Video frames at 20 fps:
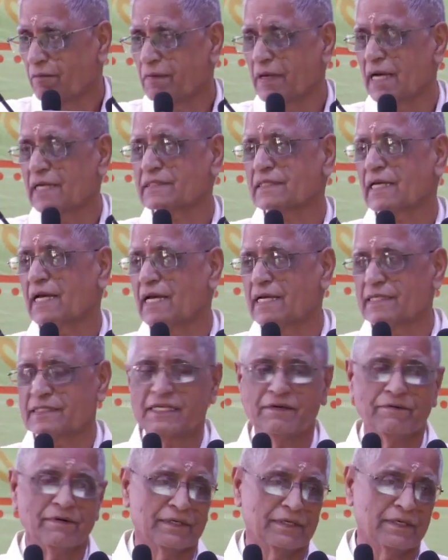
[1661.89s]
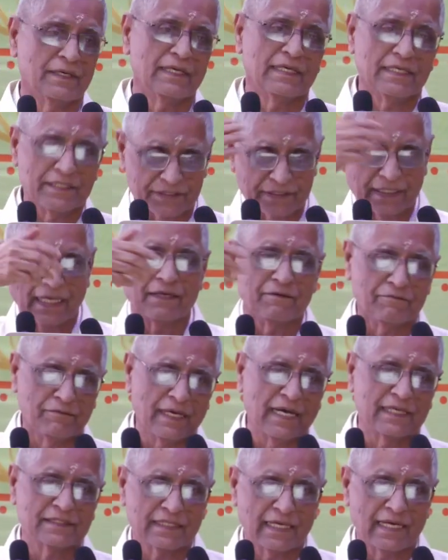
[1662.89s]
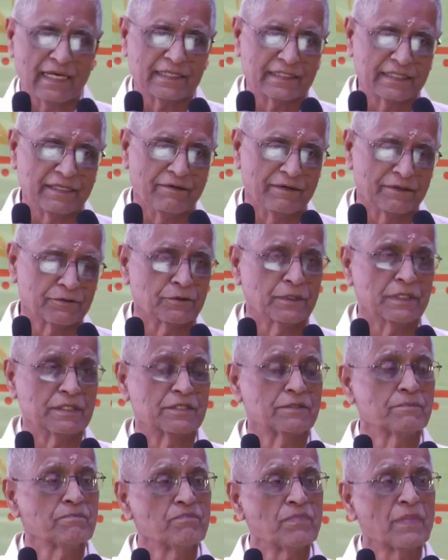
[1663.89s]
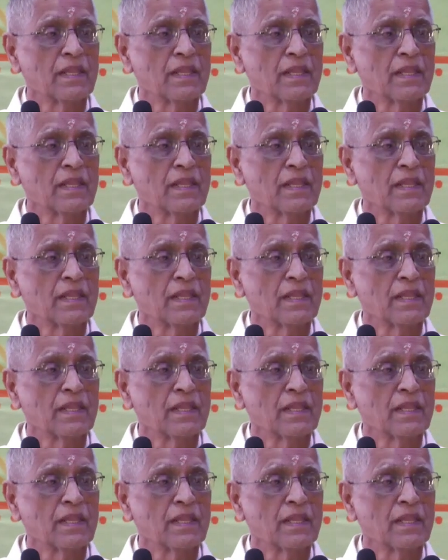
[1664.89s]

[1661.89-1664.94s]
Vyasa has given, his son Vyasa has given to us.